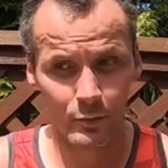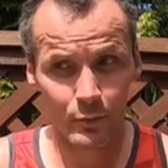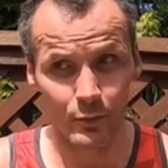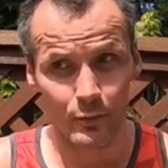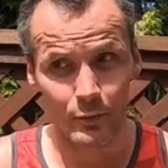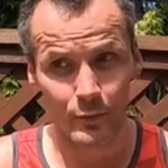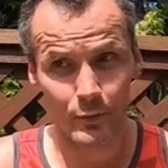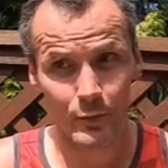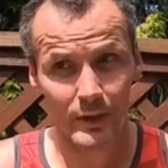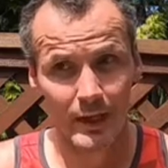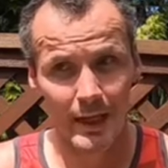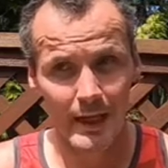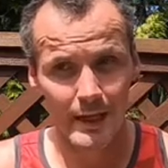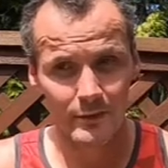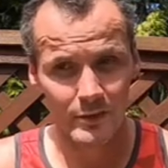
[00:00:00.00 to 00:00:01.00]
we have
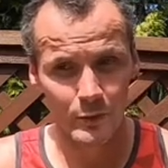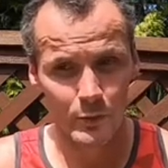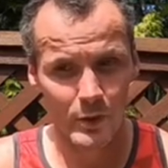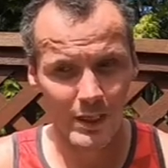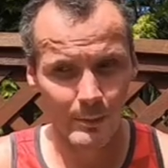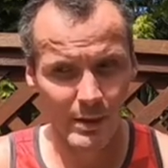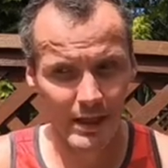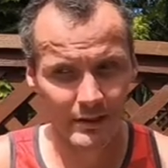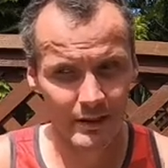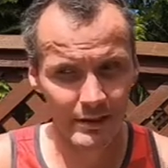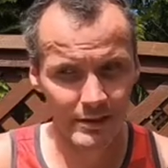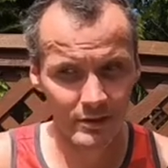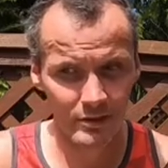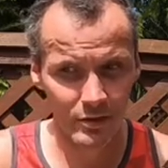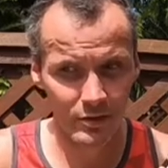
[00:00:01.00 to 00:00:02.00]
to really pay attention to
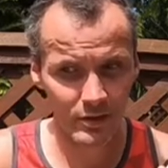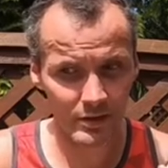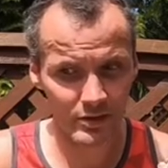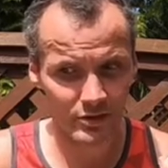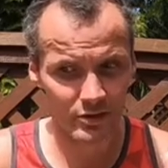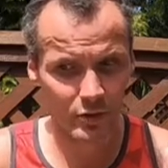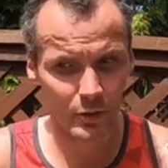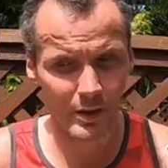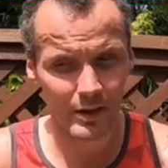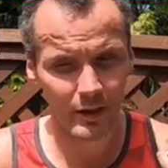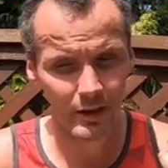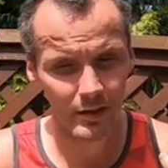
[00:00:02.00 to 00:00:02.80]
the storyline.